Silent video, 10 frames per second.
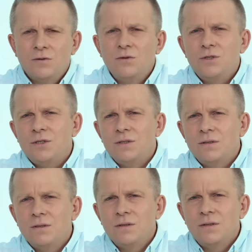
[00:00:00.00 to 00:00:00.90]
will
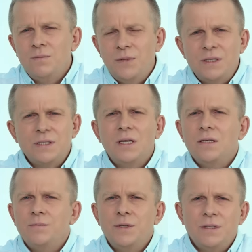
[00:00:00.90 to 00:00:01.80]
cease to be such by the
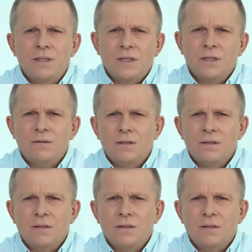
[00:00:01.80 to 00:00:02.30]
night time,